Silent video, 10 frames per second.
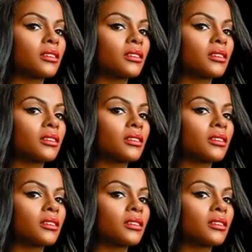
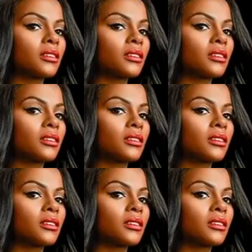
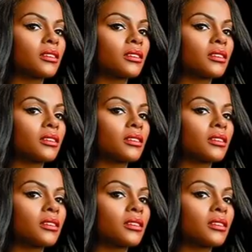
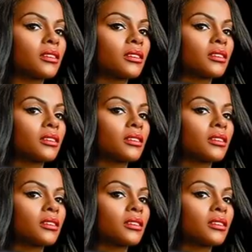This person isn't speaking.